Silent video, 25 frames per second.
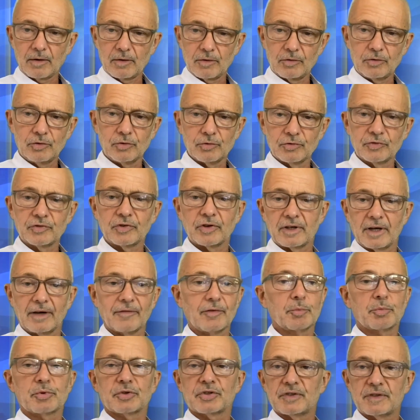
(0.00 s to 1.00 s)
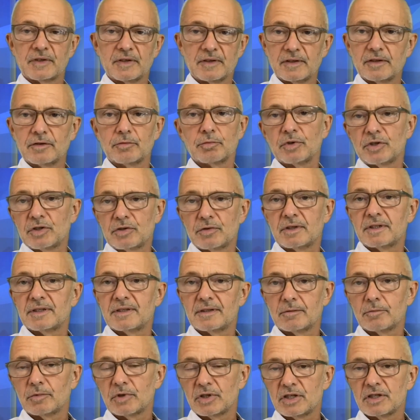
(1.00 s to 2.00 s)
use another prosthesis
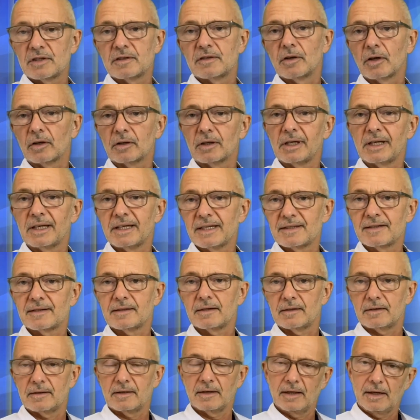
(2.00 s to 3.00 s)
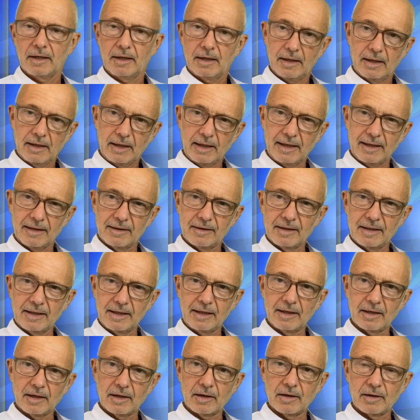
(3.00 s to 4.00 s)
which is not listed in
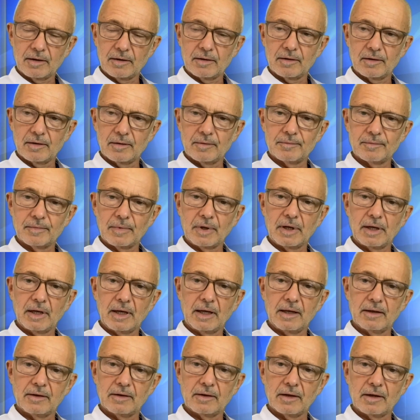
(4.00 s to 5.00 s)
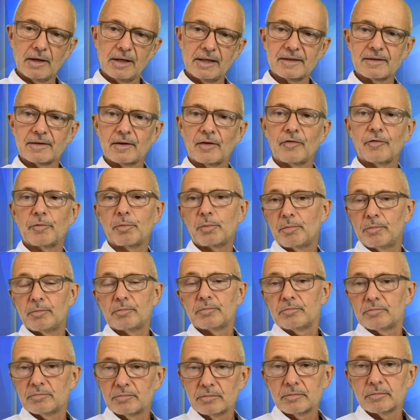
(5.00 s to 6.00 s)
the list of
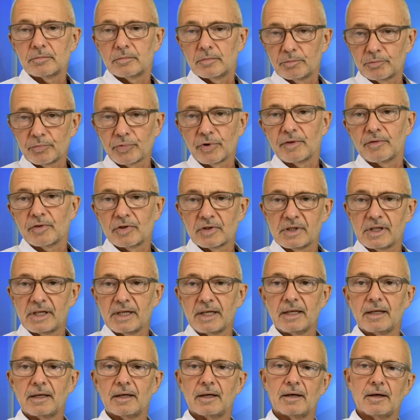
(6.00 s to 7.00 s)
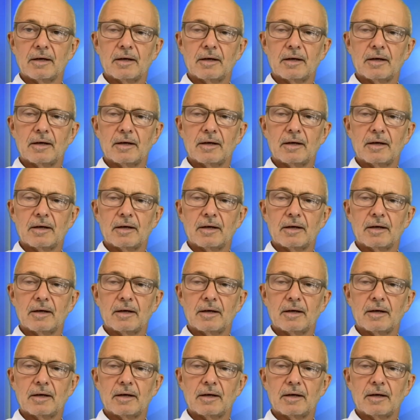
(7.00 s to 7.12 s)
previously